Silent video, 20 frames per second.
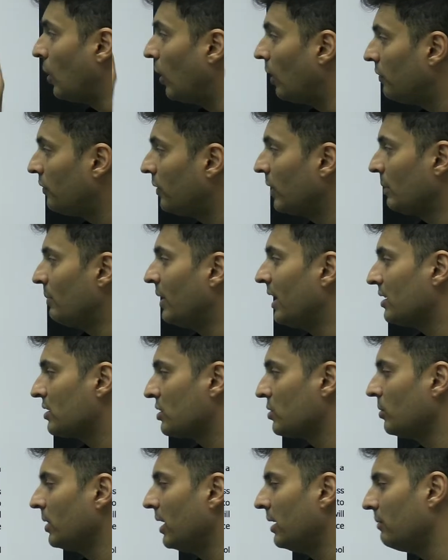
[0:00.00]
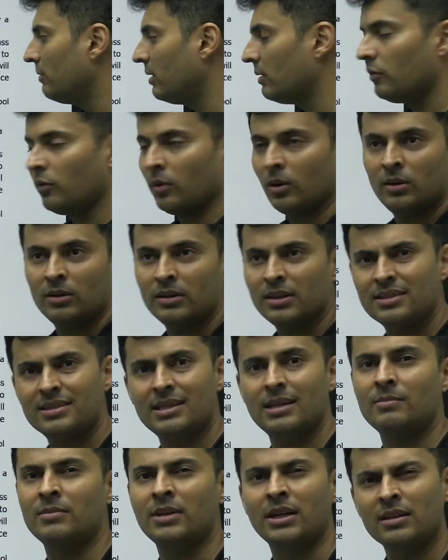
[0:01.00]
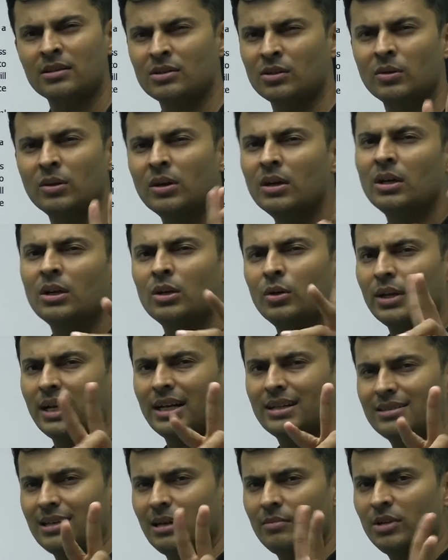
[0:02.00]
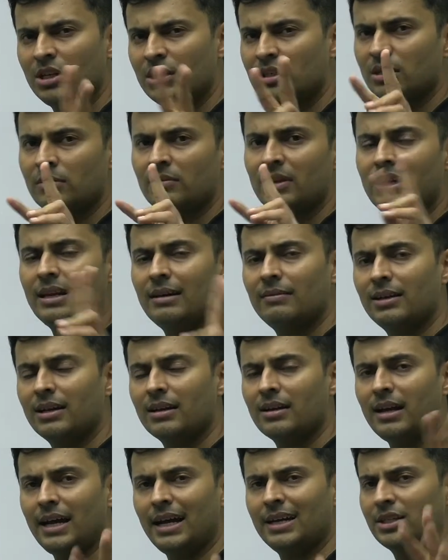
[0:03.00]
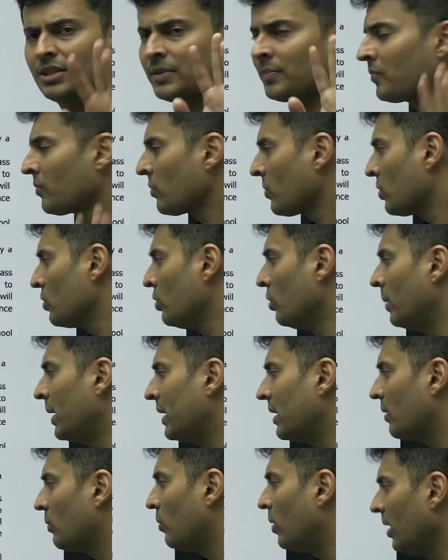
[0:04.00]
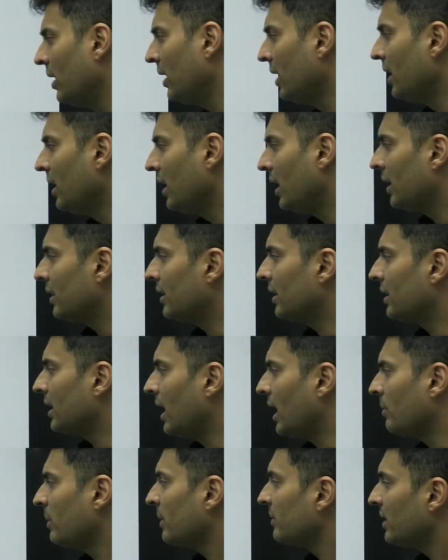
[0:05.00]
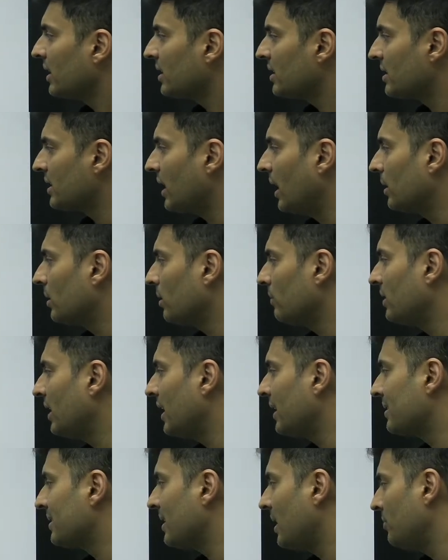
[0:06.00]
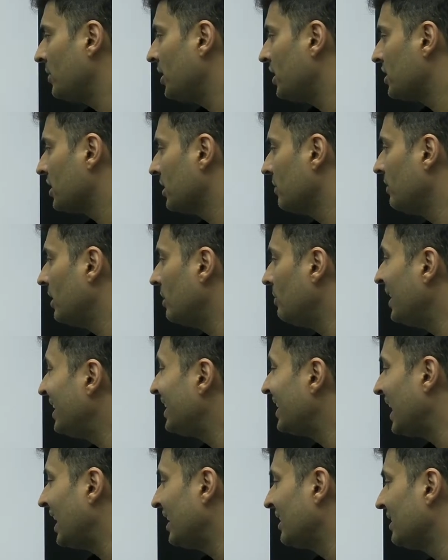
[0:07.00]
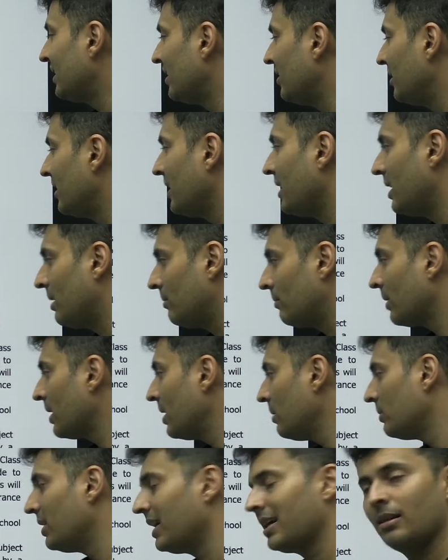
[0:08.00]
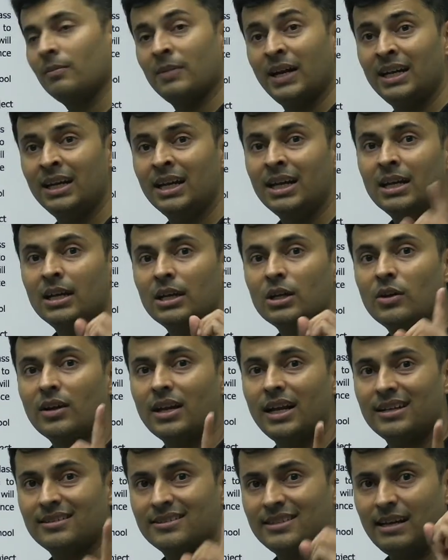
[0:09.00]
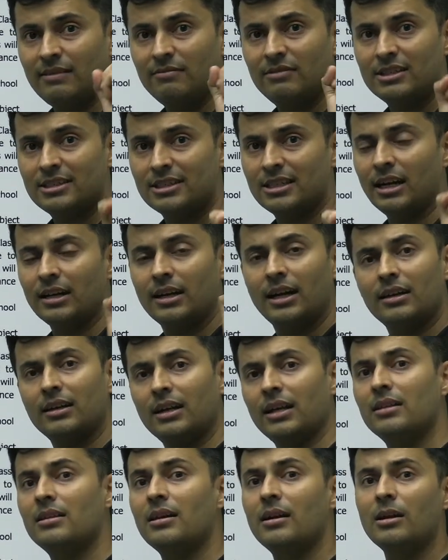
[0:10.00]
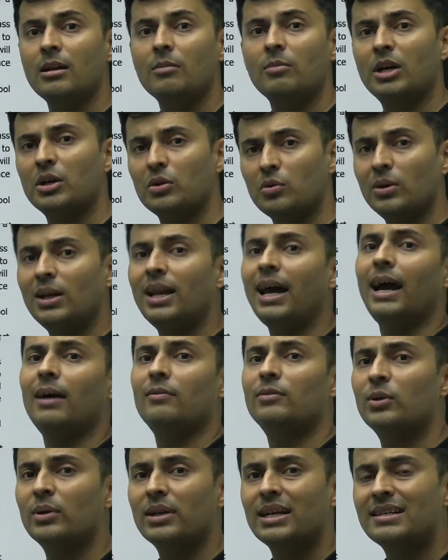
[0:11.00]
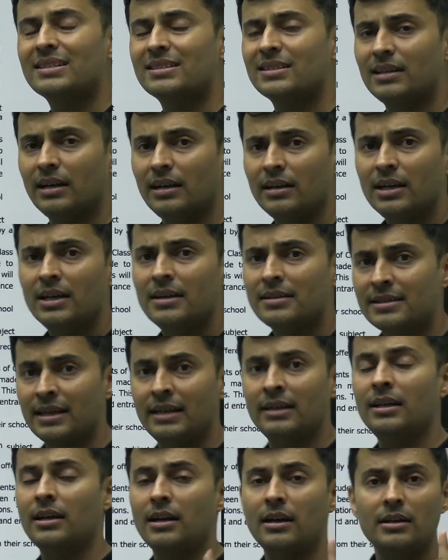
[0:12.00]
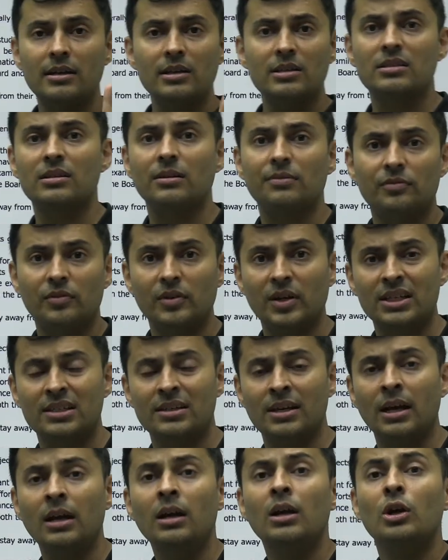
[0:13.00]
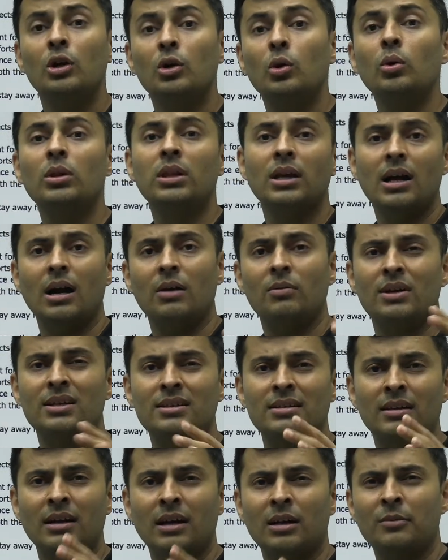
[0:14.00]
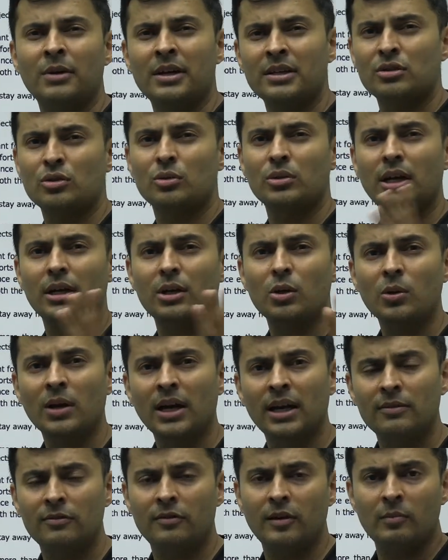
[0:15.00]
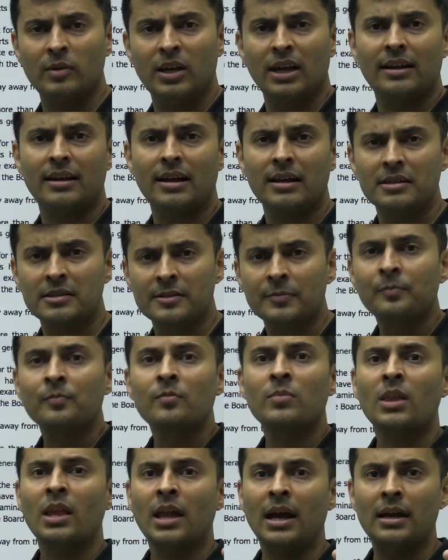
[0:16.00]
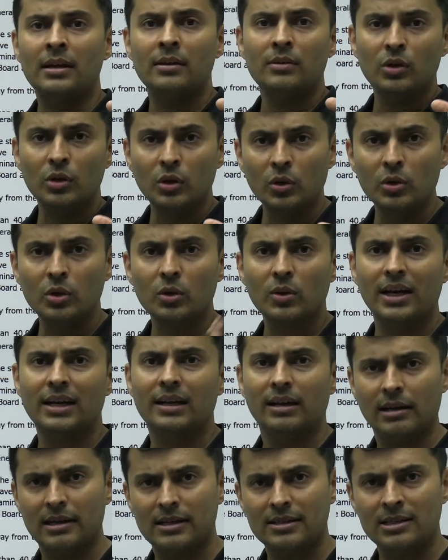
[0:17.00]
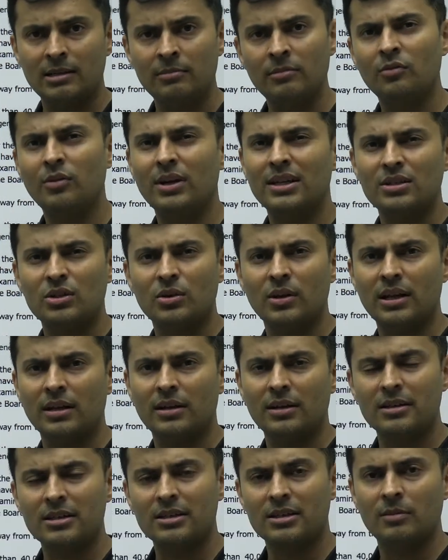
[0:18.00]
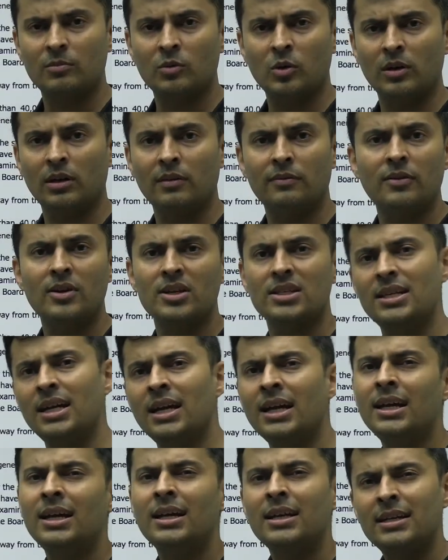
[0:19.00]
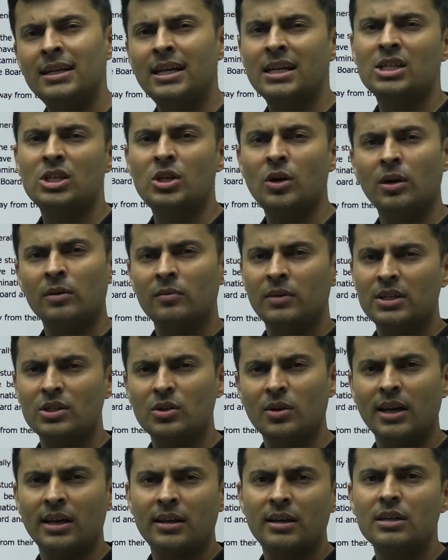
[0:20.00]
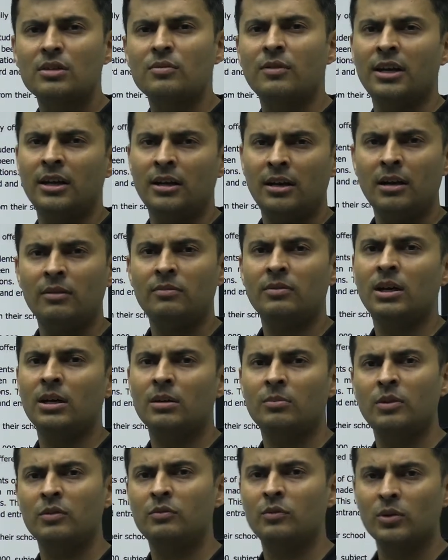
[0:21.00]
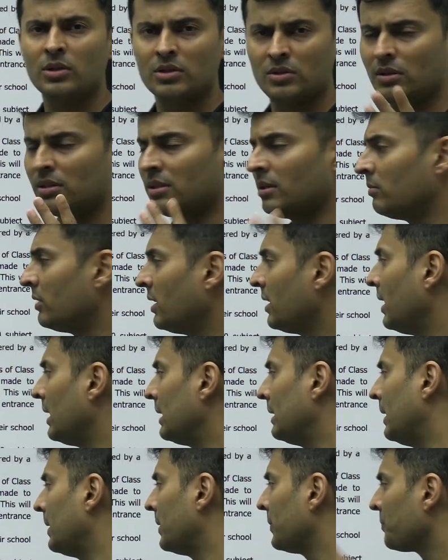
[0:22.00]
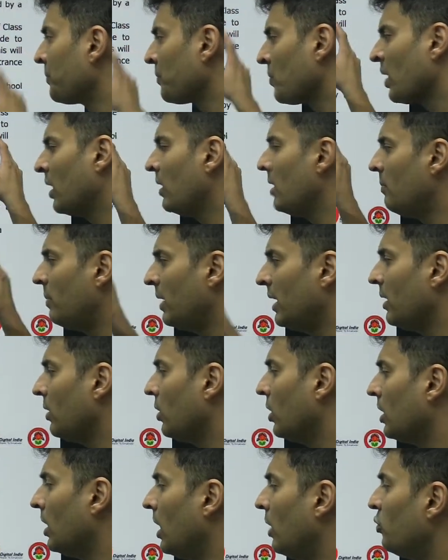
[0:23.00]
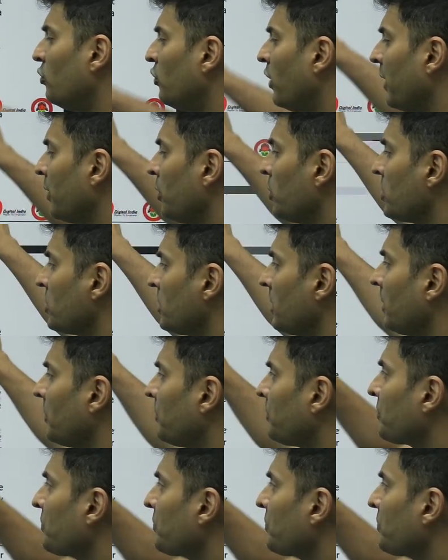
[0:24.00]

offered by a student will fall on the same date. So your examination will never clash no matter what and the time of the start of the examination will be 10.30 am. Keep that in mind. Your exam will start at 10.30 but you will have to reach the center at least the first day 2-3 hours in advance so that you get familiarized and you know you get accustomed once you are accustomed on the first day next day onwards you can reach one and a half hour before or something like that depending on how far you stay